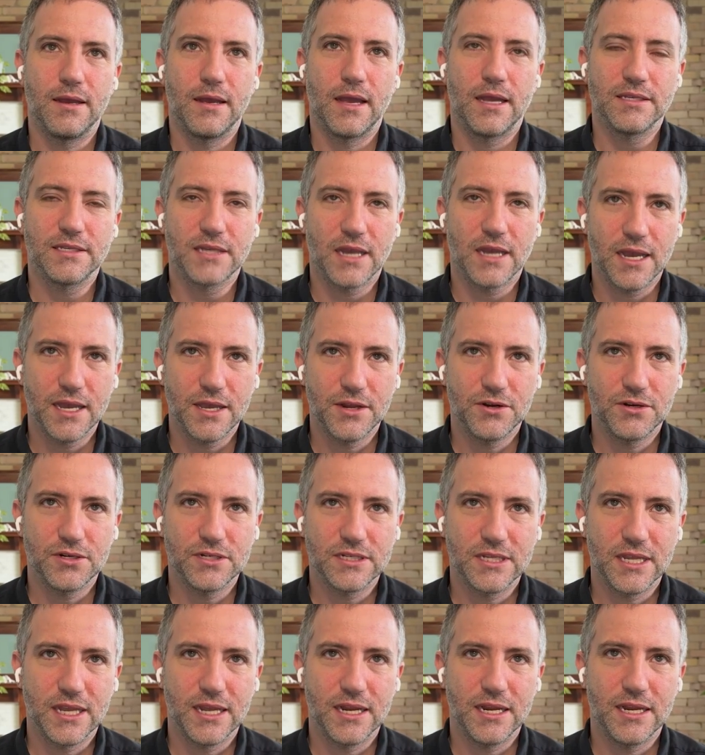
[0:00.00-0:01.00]
as i
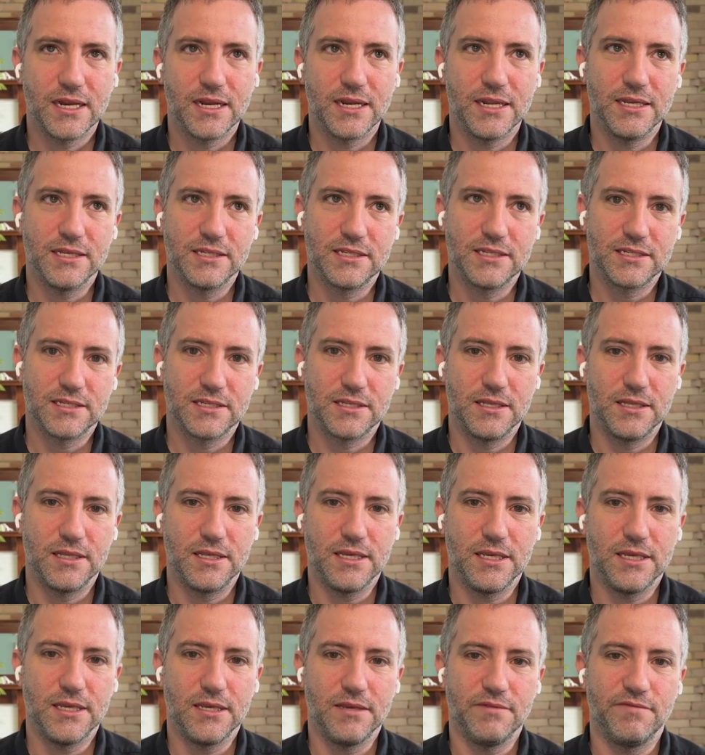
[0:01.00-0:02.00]
understand it it's
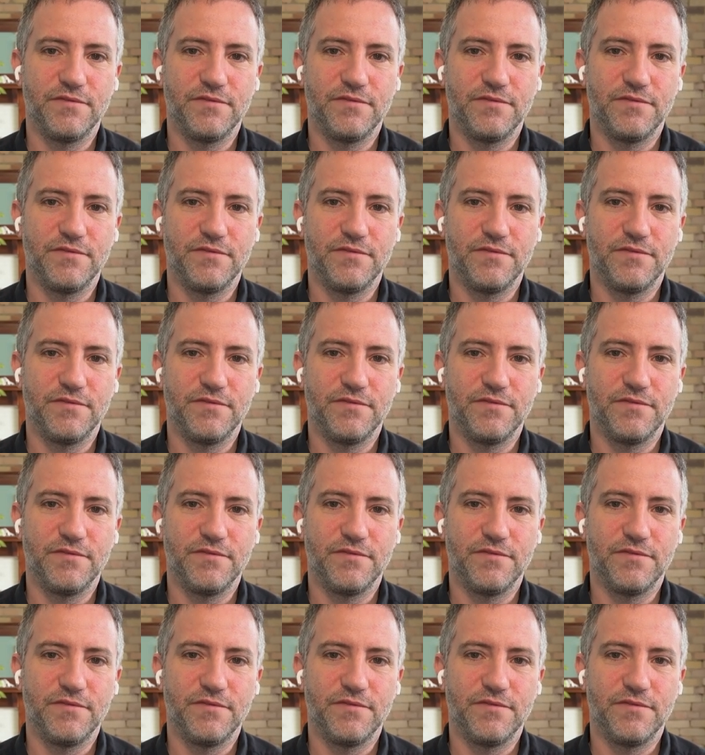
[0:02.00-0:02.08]
the